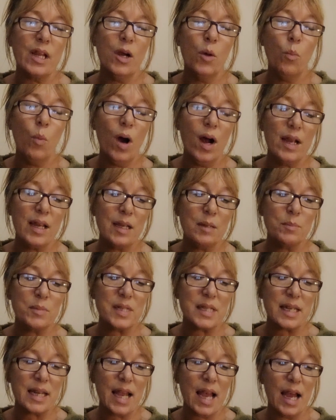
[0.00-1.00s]

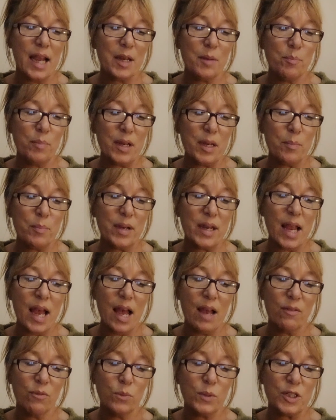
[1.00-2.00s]
YMCA
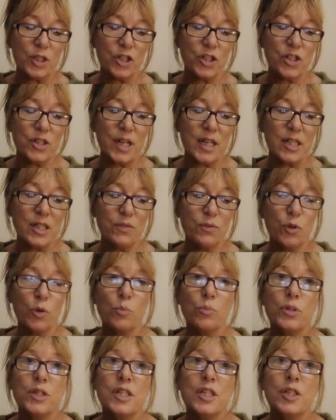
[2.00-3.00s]
BBF, which stands for
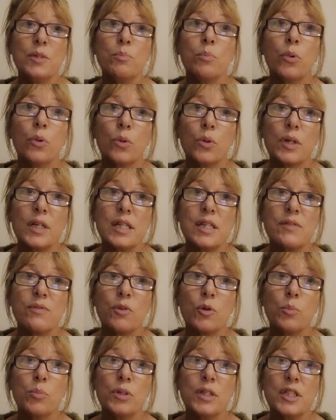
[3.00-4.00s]
British Boys
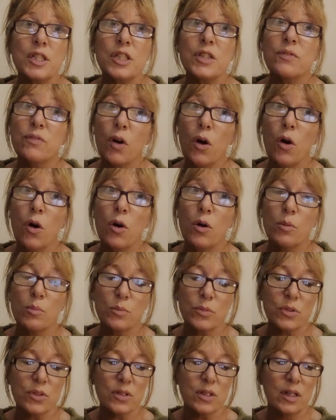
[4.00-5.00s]
for British
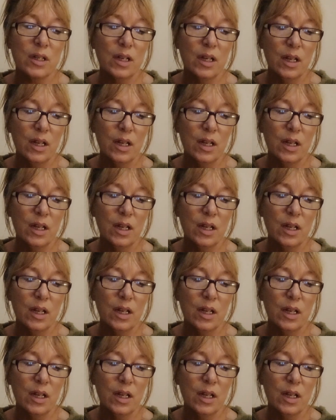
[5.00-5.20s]
Farms.